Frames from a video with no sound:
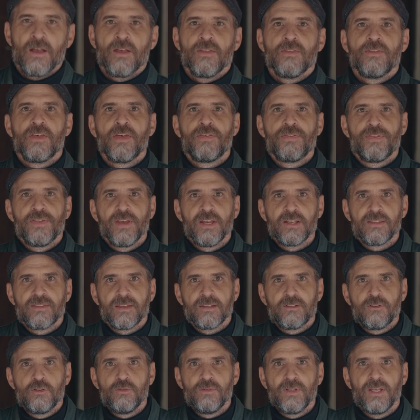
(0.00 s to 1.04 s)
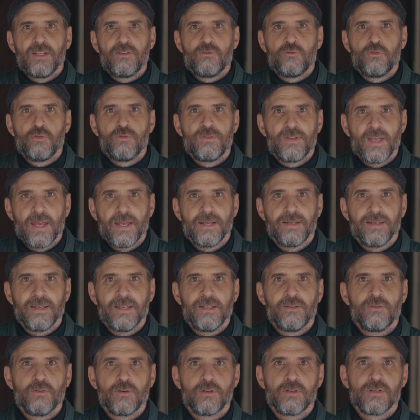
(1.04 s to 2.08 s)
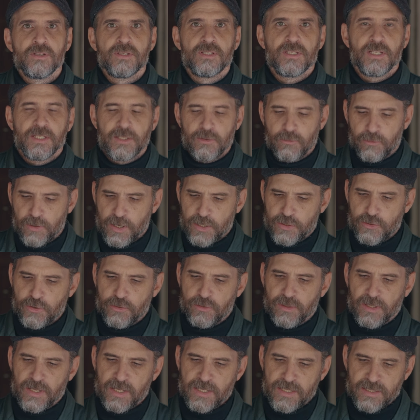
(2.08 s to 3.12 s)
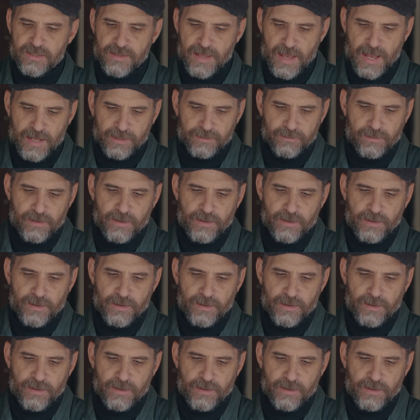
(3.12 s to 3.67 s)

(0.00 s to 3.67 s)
The thing that you need to take into consideration is that